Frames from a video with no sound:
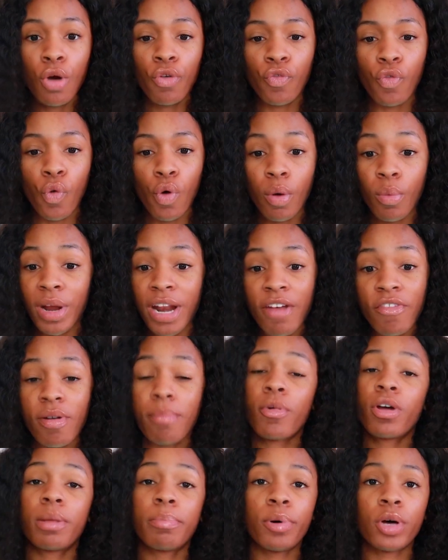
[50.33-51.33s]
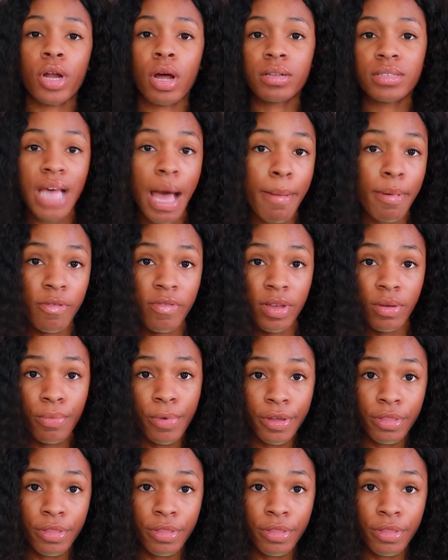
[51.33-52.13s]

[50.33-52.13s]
for whatever I'm gonna put on top of it,